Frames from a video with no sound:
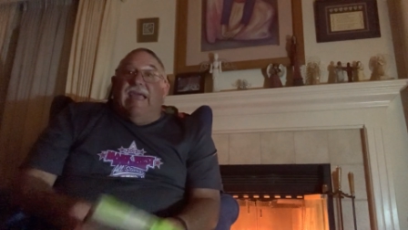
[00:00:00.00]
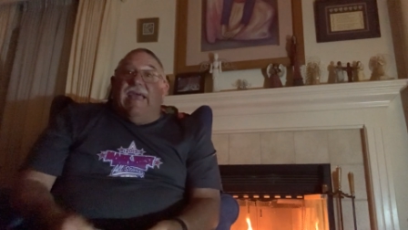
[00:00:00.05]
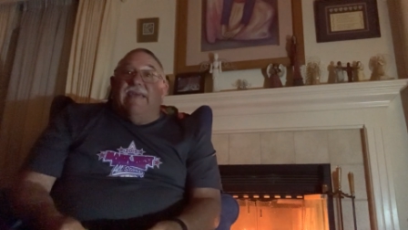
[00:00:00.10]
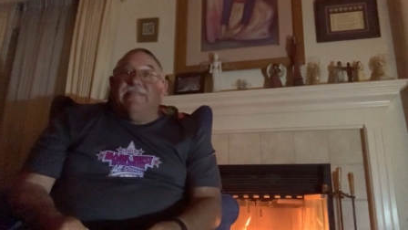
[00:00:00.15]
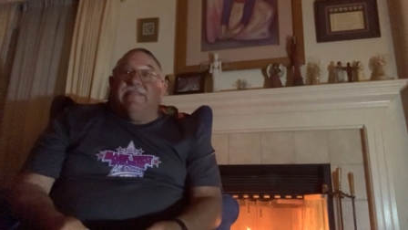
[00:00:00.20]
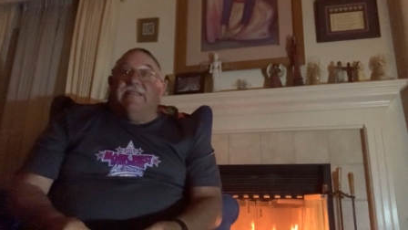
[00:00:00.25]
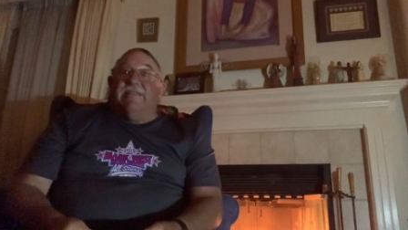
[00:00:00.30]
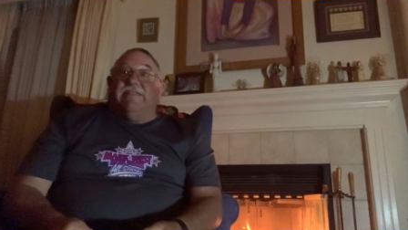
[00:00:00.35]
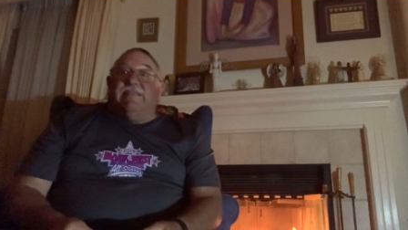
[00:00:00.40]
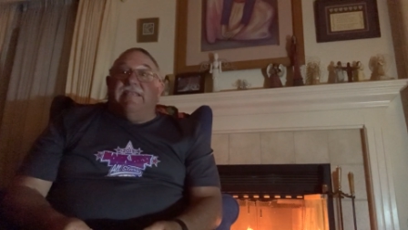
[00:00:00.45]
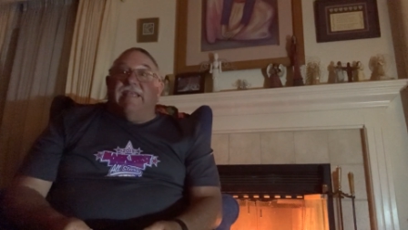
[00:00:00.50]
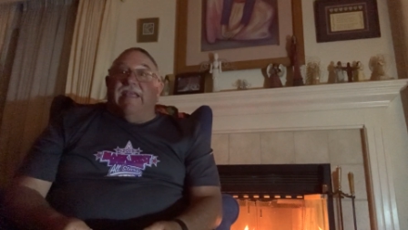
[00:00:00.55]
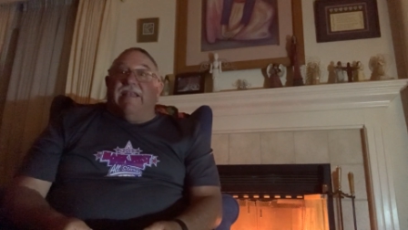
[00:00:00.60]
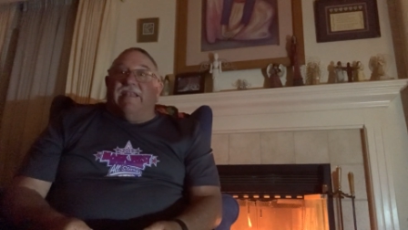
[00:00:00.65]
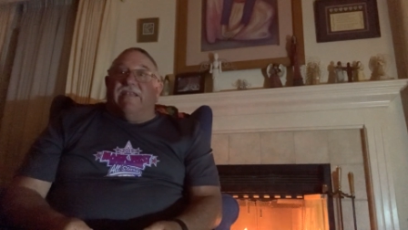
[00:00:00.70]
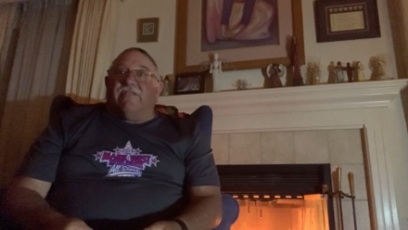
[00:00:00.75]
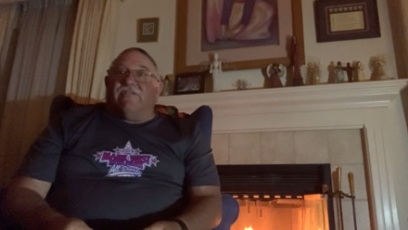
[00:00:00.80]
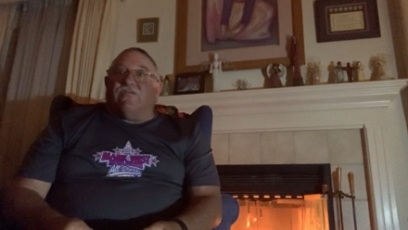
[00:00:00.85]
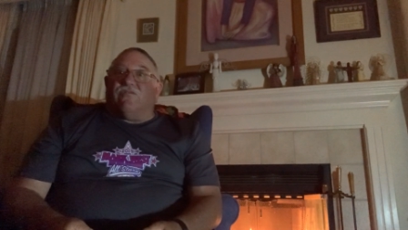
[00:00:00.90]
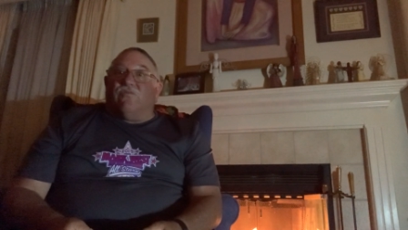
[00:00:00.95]
and the
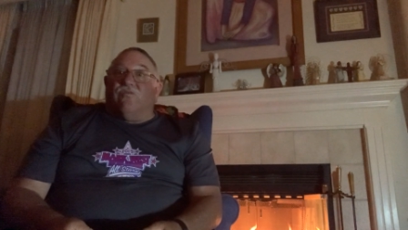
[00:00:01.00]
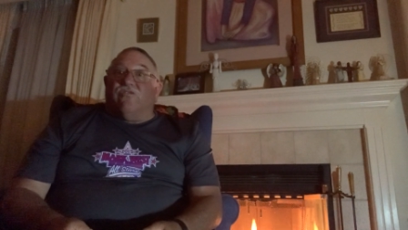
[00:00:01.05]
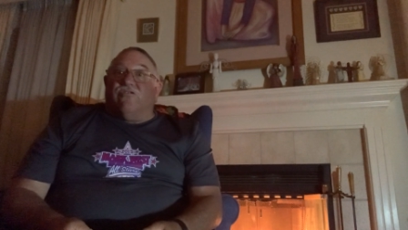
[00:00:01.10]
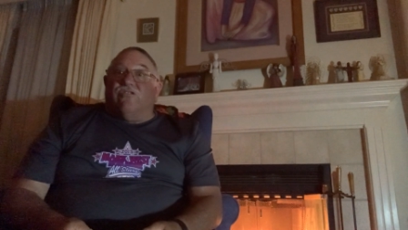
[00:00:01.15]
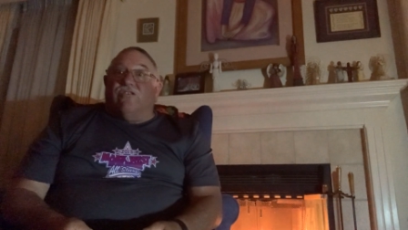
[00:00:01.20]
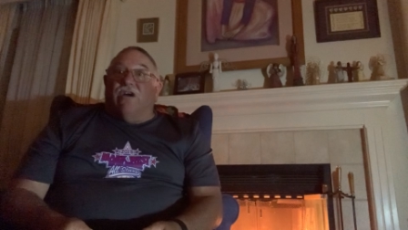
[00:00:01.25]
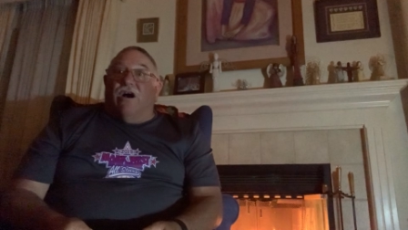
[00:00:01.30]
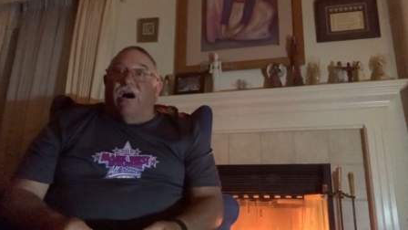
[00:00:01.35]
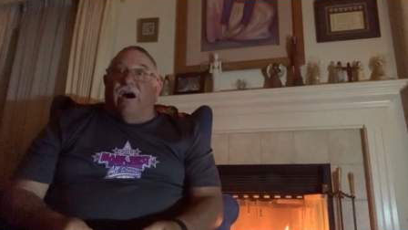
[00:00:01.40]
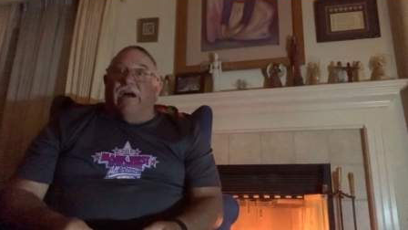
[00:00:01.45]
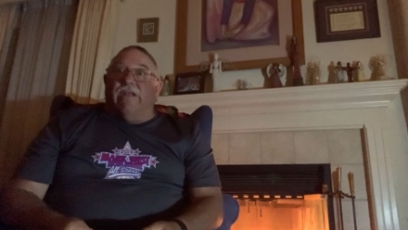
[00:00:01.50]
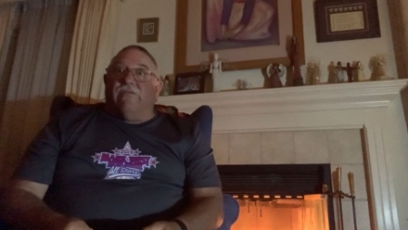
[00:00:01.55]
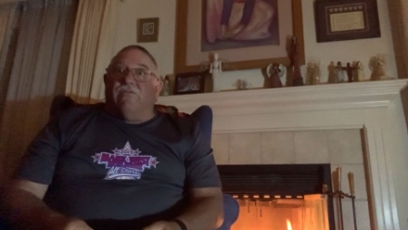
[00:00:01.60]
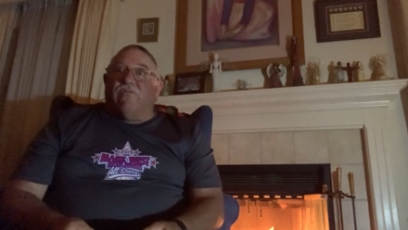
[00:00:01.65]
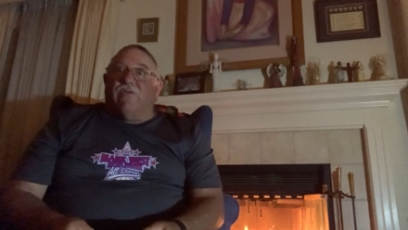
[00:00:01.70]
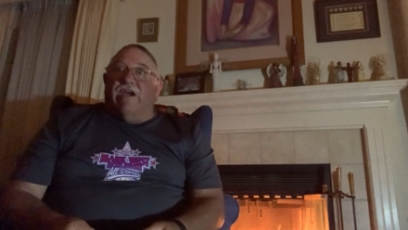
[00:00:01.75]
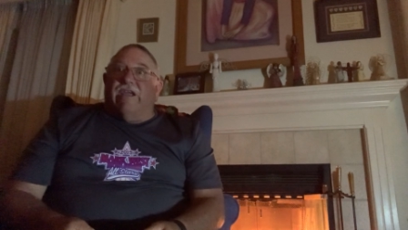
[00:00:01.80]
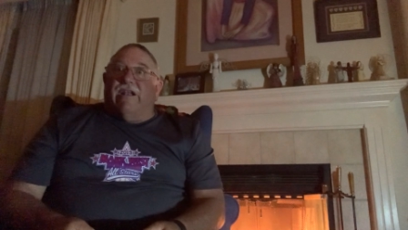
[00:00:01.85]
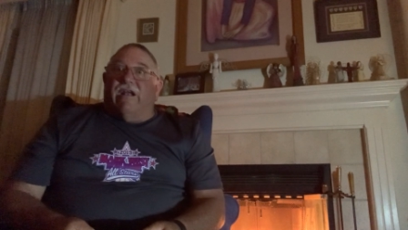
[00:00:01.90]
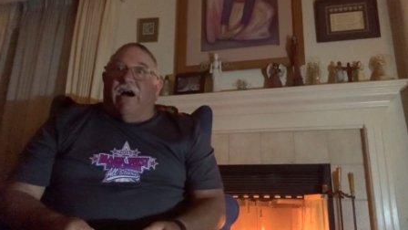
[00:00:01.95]
dentist was gone
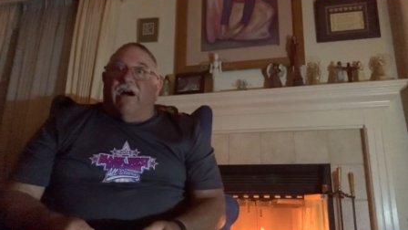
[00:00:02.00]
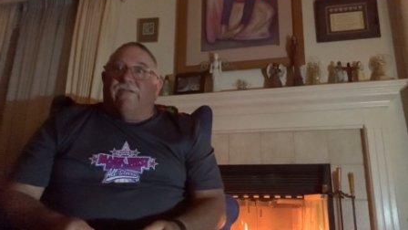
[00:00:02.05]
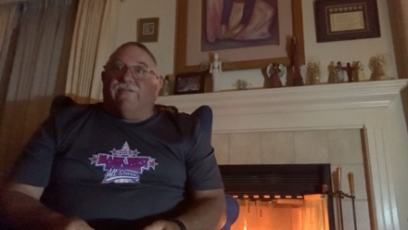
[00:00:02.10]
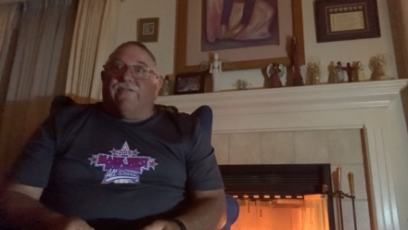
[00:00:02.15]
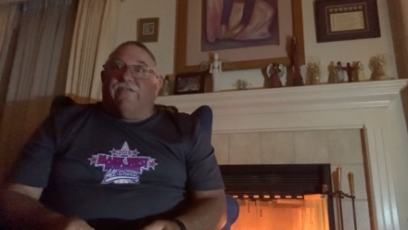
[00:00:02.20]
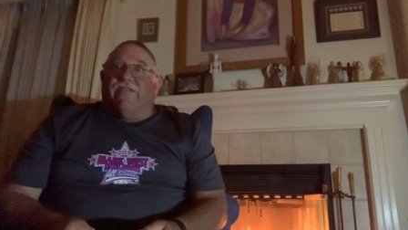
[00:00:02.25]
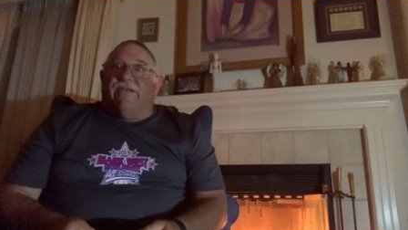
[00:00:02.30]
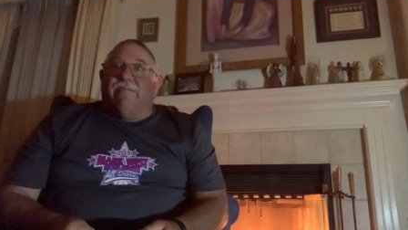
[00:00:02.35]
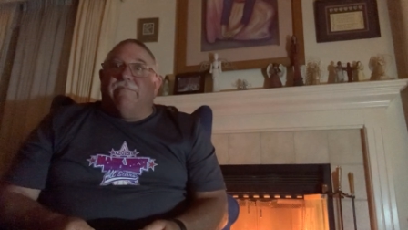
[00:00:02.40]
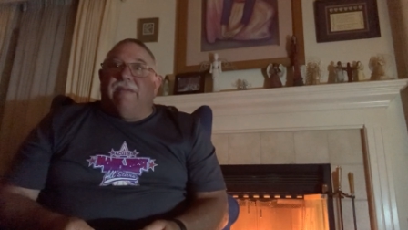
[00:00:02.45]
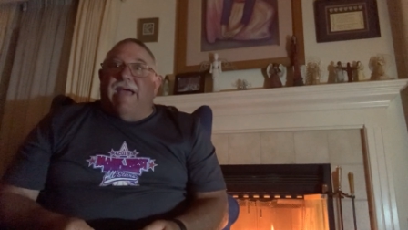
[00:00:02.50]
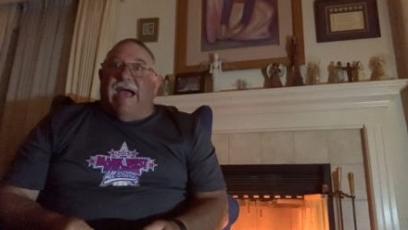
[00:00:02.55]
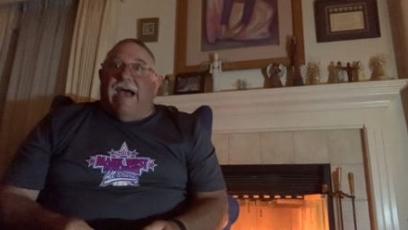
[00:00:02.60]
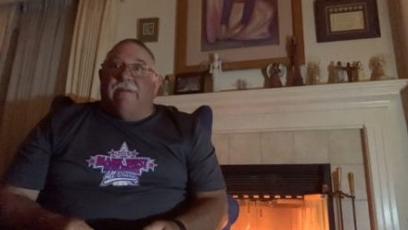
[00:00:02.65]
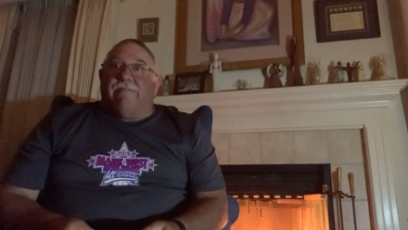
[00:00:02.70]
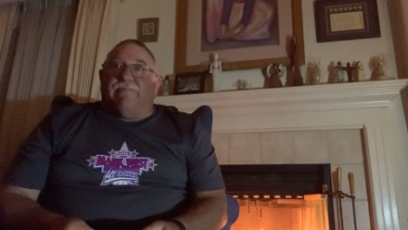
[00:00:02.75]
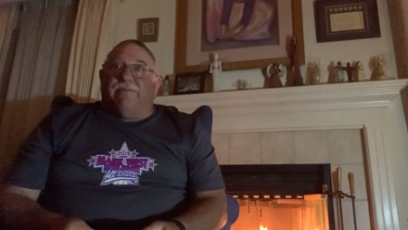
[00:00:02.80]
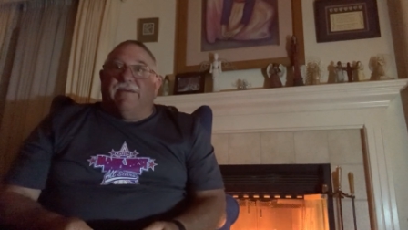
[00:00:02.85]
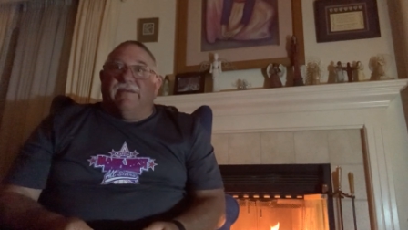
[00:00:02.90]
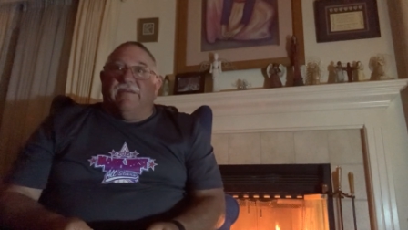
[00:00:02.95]
right off the
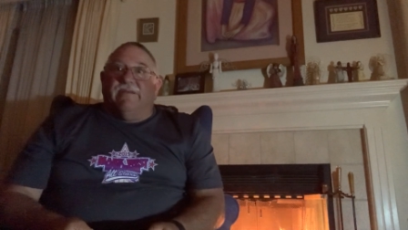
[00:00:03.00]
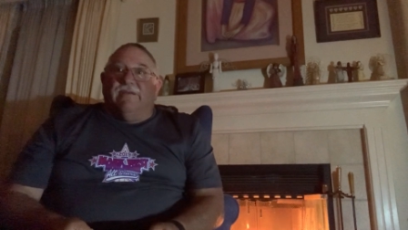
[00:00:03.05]
map.